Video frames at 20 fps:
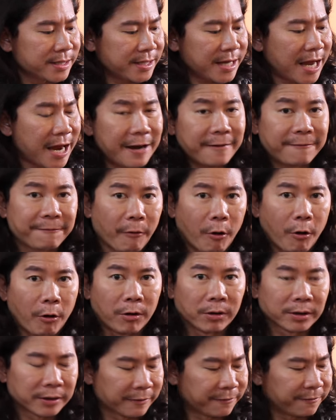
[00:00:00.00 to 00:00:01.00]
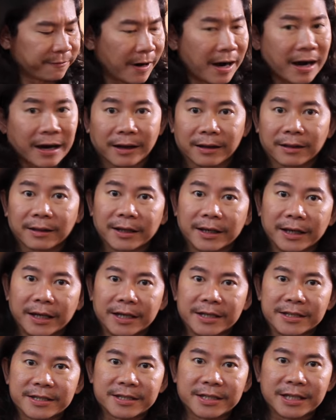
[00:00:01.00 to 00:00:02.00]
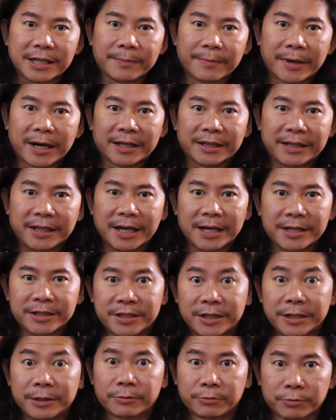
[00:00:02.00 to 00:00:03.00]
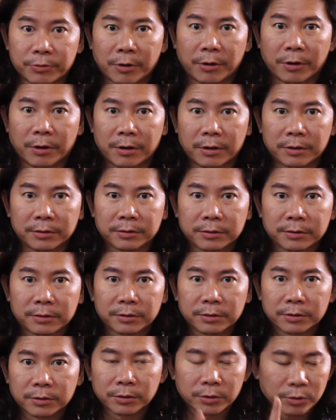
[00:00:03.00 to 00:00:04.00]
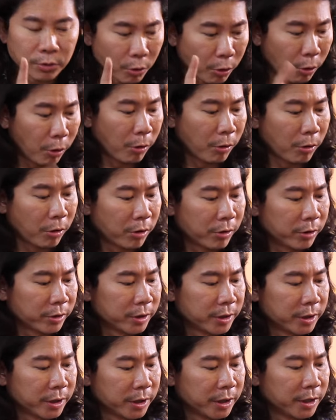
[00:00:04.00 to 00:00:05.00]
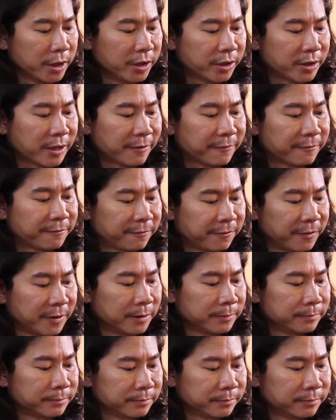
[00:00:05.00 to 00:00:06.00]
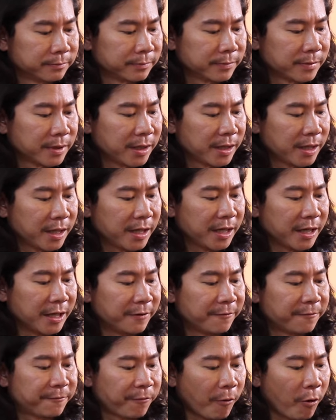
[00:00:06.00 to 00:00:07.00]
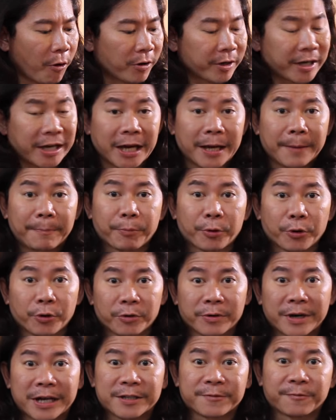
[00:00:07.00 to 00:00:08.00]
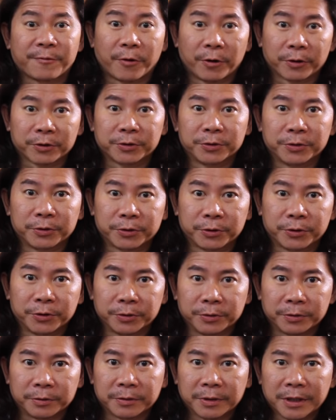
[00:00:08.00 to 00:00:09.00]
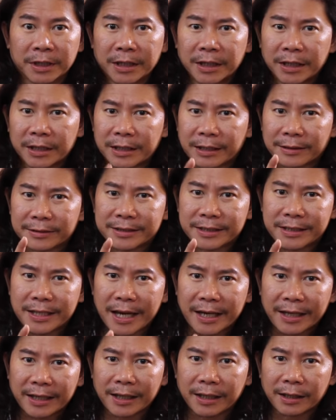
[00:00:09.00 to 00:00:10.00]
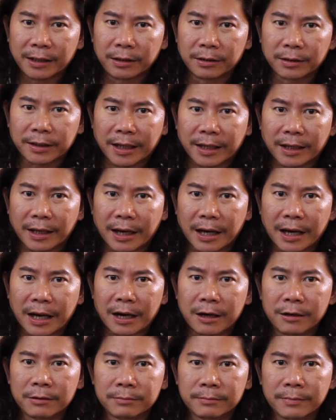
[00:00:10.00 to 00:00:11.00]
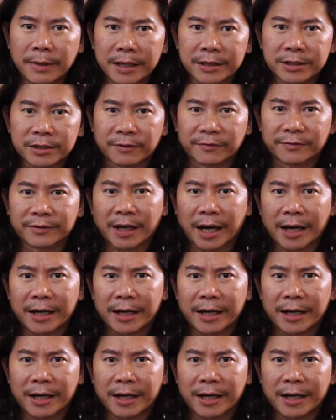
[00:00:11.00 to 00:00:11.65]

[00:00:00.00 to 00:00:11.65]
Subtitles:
save all the file in Cinema DNG RAW, or you can film in 4K ProRes 422. Now take a look at how much of